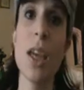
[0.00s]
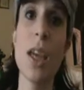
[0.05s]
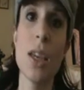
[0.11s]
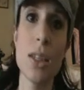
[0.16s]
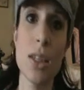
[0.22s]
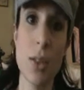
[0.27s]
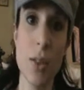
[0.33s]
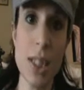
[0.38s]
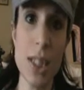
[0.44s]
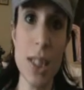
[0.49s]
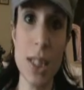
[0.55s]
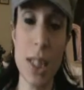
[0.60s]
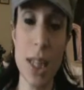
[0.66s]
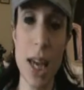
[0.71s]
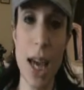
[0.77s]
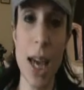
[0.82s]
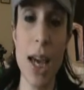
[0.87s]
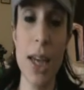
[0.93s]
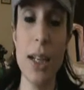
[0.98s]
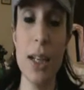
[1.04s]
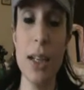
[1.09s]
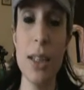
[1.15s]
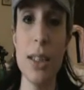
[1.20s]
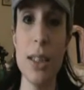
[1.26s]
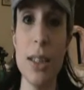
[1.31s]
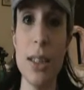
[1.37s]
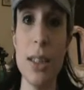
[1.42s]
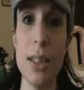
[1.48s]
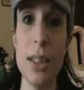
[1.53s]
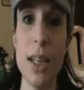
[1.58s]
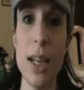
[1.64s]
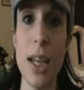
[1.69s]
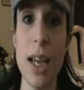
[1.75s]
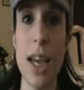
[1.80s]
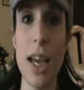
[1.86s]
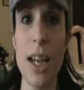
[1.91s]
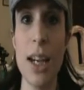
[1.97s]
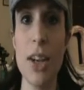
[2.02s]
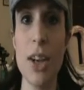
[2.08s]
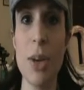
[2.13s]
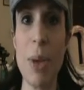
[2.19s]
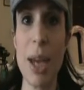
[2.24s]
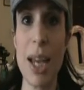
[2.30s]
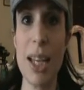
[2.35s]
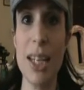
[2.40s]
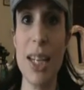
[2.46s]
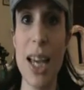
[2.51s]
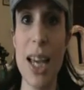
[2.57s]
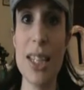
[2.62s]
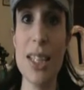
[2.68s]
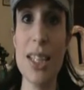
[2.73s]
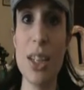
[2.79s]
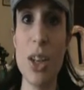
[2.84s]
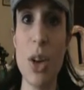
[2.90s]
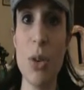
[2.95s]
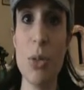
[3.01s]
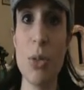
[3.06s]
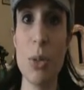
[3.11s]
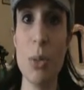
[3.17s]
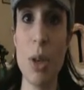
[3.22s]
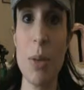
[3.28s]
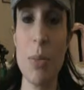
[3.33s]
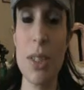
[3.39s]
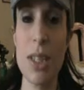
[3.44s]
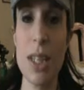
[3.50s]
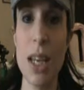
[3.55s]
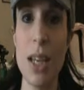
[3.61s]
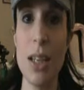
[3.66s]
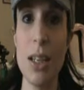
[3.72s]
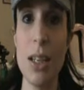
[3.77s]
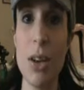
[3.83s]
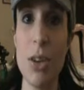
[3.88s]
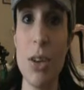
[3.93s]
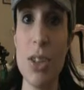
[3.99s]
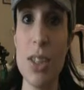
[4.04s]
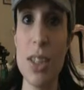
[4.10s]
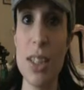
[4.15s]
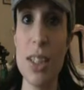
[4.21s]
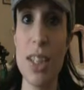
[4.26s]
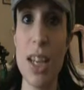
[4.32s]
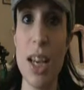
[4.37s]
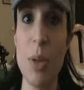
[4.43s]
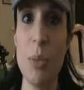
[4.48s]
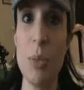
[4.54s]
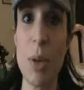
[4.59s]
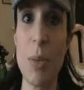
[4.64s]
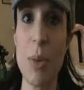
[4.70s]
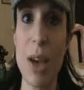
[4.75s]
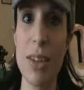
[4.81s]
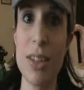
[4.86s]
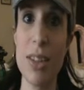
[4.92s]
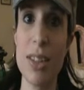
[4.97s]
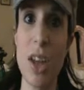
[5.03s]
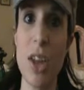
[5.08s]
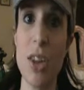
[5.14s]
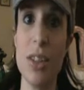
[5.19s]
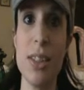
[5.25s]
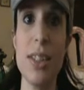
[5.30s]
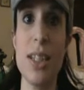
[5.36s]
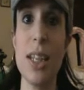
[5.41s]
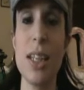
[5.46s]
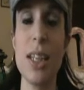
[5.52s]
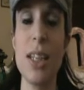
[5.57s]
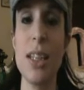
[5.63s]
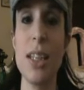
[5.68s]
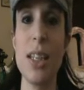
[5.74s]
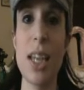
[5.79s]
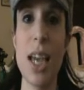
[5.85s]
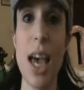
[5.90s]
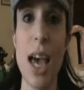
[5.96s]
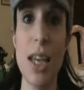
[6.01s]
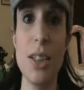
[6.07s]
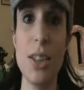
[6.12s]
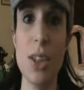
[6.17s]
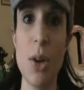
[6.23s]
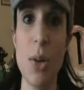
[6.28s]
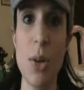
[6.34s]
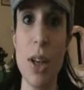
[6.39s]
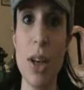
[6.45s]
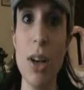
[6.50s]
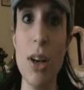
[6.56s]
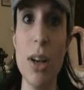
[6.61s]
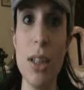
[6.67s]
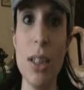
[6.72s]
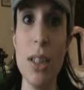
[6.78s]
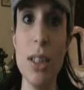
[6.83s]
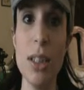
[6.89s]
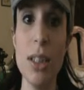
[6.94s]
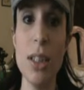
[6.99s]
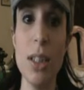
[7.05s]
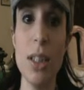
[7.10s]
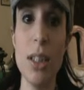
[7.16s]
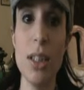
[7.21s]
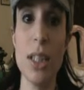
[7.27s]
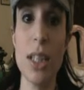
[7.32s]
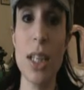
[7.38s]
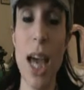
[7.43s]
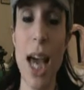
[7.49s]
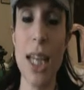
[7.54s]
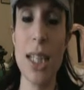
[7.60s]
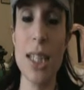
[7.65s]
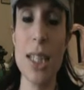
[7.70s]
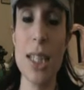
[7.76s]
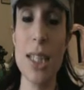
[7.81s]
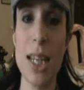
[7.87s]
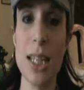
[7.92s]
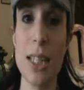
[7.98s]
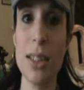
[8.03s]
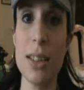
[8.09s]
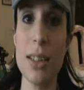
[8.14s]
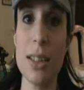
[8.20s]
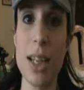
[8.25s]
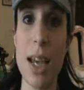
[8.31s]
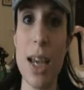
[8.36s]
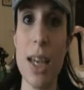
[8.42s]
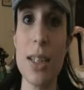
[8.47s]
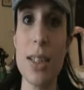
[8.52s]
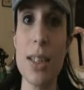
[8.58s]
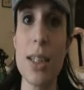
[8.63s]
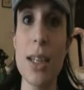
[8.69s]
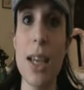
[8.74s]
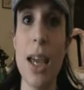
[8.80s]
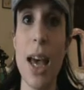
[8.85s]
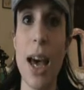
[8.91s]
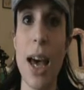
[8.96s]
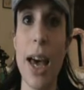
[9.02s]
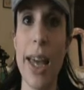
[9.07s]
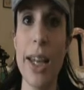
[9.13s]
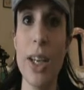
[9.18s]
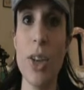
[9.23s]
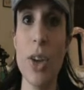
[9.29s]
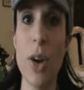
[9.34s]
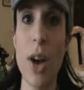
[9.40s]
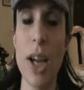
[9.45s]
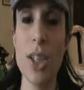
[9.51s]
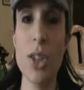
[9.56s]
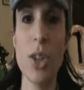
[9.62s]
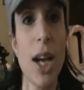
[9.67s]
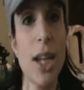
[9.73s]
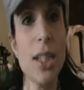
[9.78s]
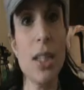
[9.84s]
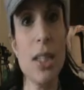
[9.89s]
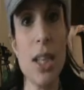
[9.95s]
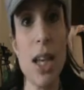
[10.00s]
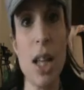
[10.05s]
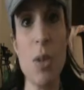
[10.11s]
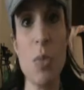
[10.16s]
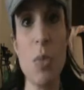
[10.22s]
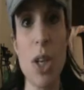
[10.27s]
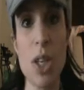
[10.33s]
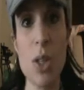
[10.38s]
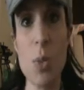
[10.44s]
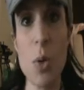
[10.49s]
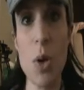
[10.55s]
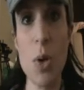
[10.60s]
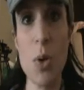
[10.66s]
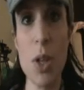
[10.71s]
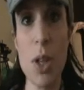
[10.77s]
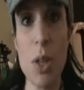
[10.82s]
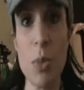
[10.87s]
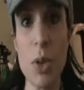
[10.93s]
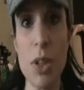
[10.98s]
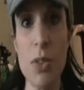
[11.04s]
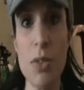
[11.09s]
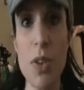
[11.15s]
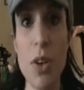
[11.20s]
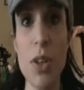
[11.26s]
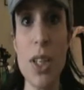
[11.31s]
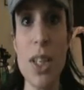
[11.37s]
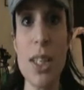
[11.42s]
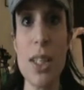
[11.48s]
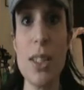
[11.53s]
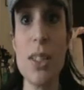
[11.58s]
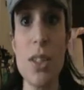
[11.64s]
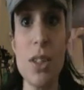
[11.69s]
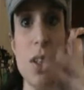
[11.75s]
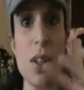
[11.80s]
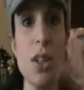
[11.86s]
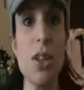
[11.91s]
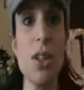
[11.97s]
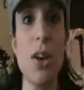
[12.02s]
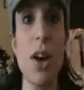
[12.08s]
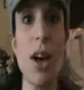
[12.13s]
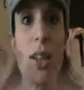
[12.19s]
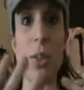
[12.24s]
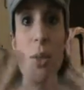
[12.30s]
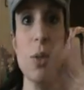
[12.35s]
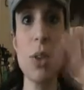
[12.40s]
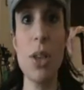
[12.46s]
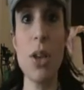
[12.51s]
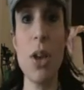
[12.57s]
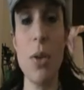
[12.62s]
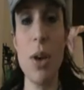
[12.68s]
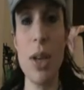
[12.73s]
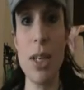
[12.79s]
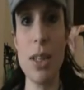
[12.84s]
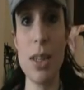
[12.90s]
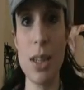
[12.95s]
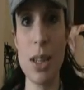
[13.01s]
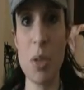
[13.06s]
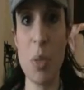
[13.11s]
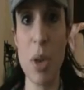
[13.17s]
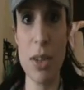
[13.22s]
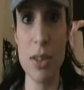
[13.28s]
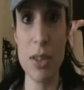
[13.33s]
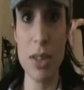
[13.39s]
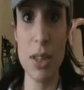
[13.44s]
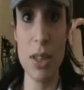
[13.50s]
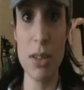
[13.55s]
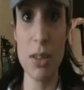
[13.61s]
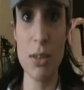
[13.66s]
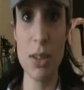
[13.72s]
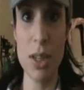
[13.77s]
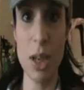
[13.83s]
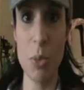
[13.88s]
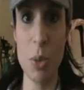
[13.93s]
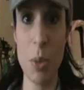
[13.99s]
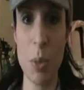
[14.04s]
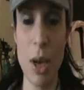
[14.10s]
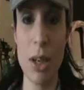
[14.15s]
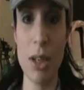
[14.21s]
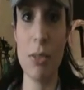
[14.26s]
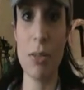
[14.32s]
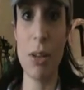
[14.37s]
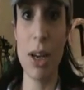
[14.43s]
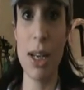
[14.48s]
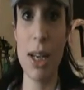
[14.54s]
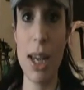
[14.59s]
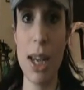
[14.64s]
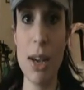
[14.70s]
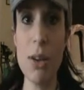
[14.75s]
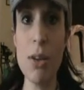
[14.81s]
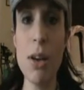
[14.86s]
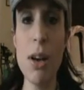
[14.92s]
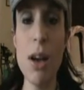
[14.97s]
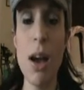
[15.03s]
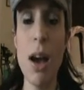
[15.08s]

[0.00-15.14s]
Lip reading: So I did that. And I got back a nasty note from him saying, you know, you didn't tell me about this other ticket that you had going on, that you hadn't settled yet. And, you know, I tried to tell him when I spoke with him on the phone. He said, da-da-da, I don't want to know anything about it. Don't tell me about it right now.